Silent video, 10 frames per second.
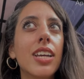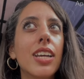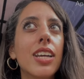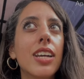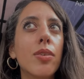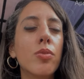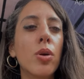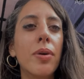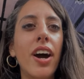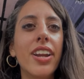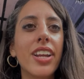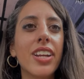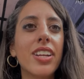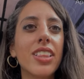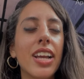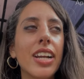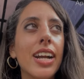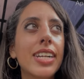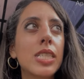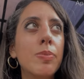robotic. Like, I
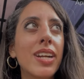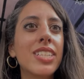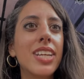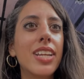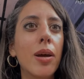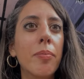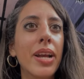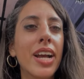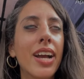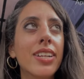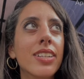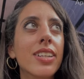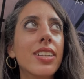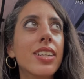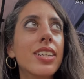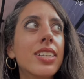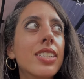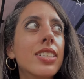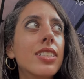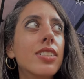expected a man
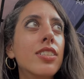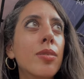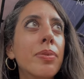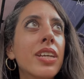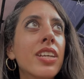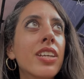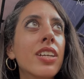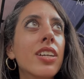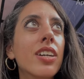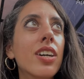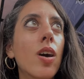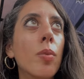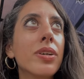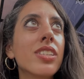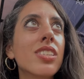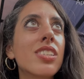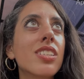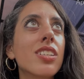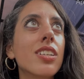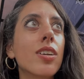to be almost
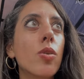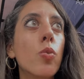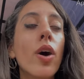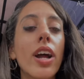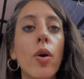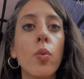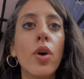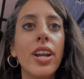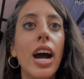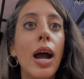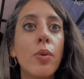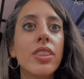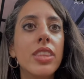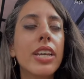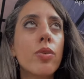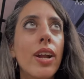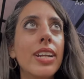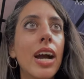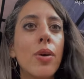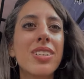what I would think right now is
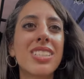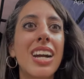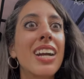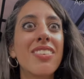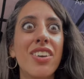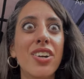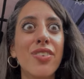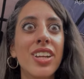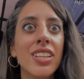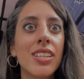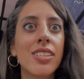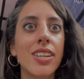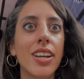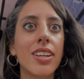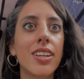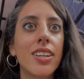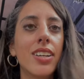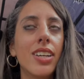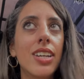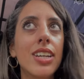kind of unrealistic.
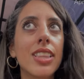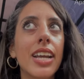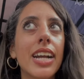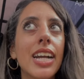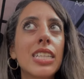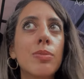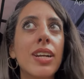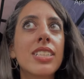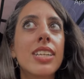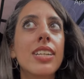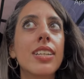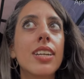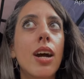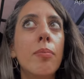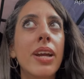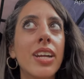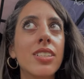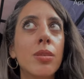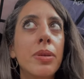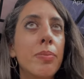Like, I expected a man to be
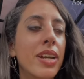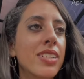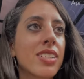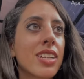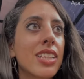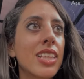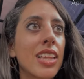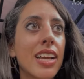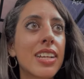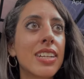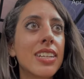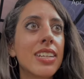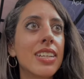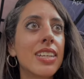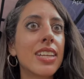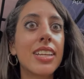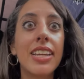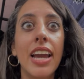basically, like, gay.